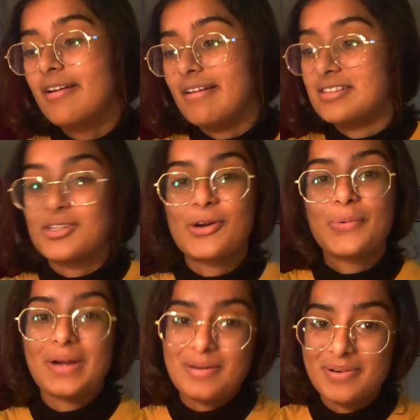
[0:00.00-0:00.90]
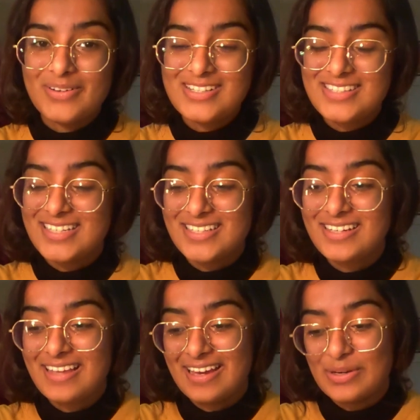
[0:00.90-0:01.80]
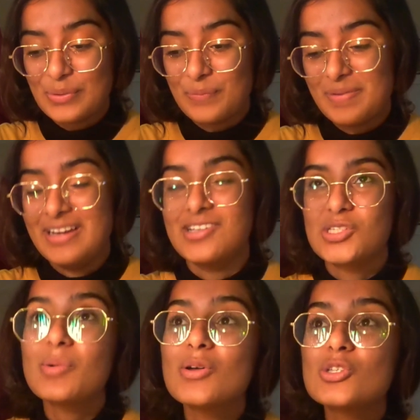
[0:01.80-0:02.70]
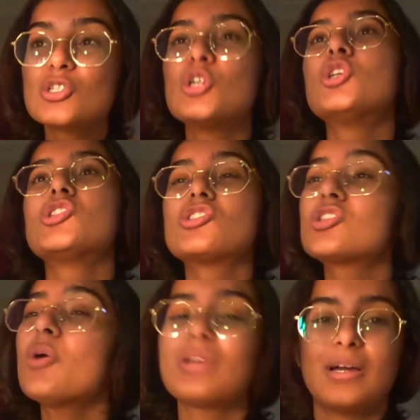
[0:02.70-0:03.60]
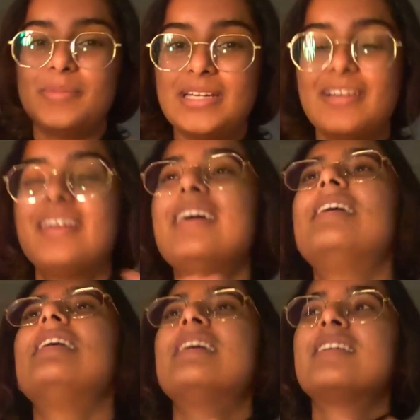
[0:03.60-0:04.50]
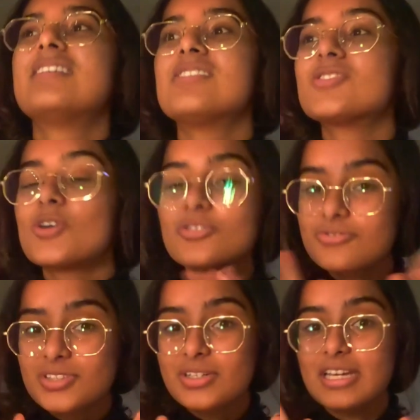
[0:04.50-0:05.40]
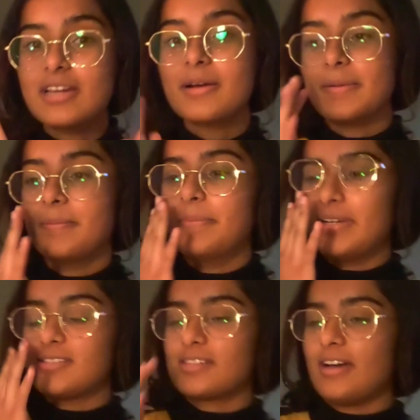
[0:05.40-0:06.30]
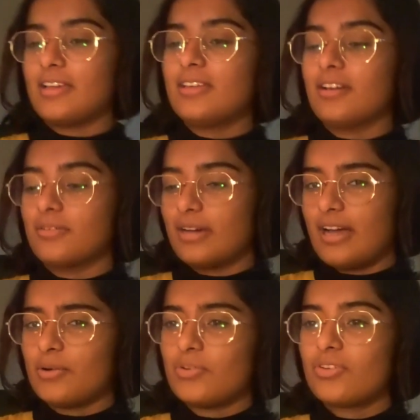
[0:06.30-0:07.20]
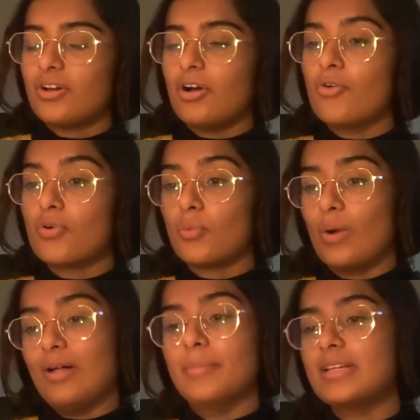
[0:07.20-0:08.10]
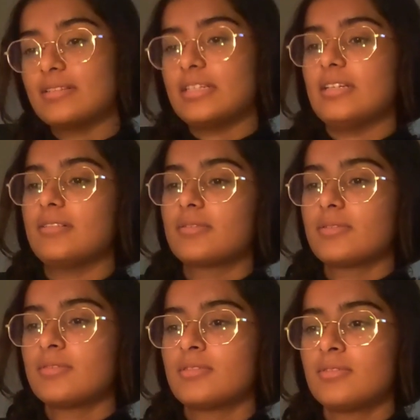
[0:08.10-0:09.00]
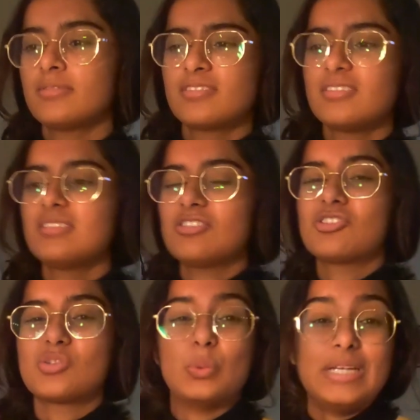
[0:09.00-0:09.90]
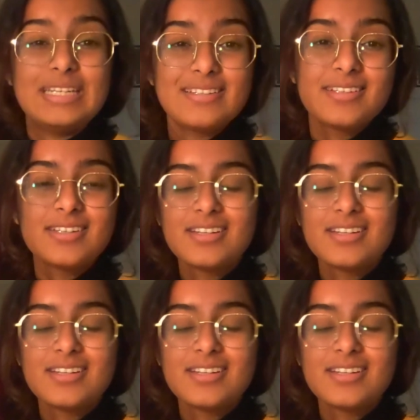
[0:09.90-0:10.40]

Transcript: It's a cranberry scented candle, and it smells so yummy. It is so fruity, but it's not, overwhelmingly sweet.